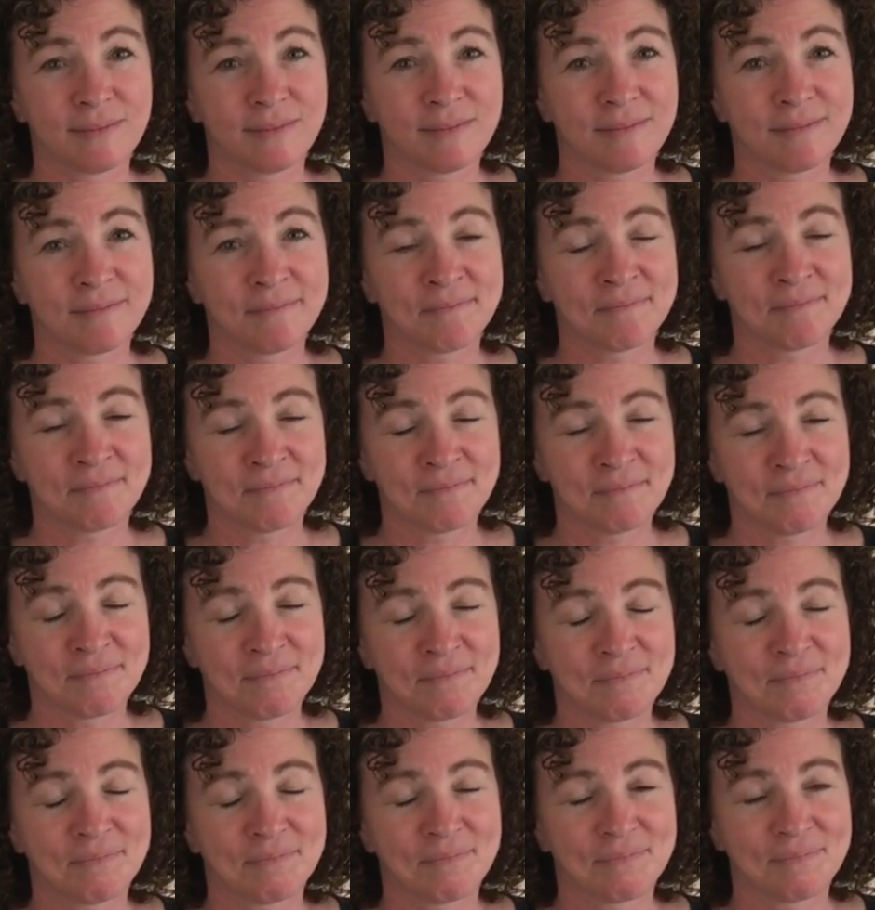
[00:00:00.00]

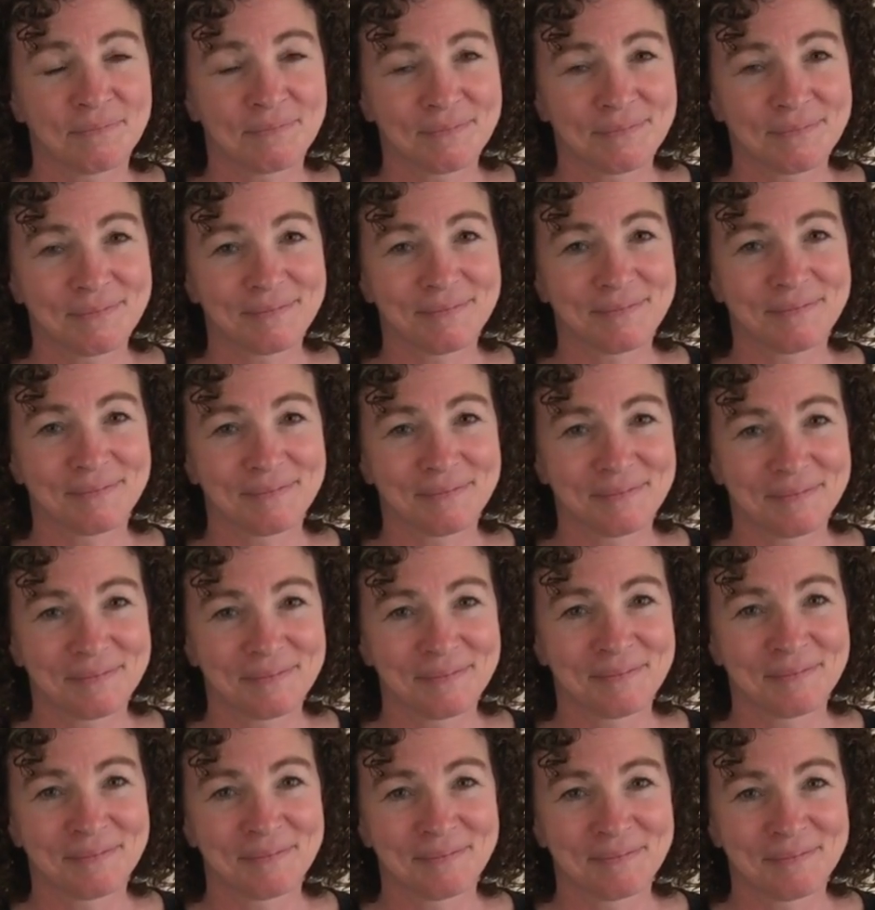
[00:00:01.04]

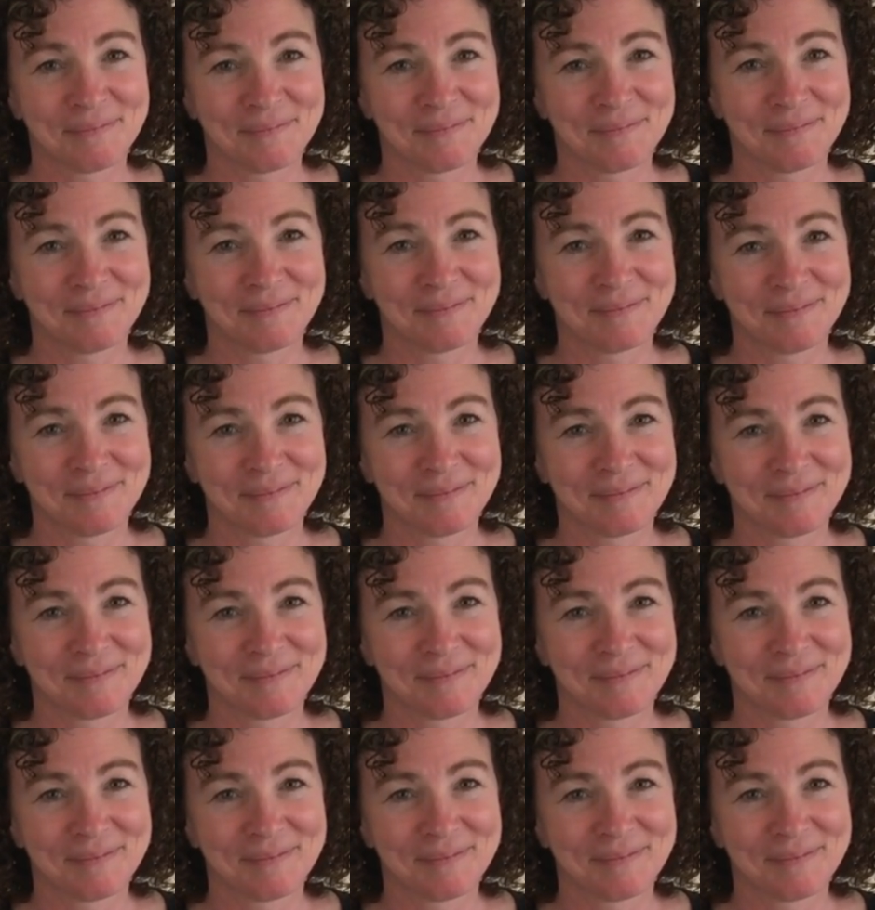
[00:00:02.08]
(silence)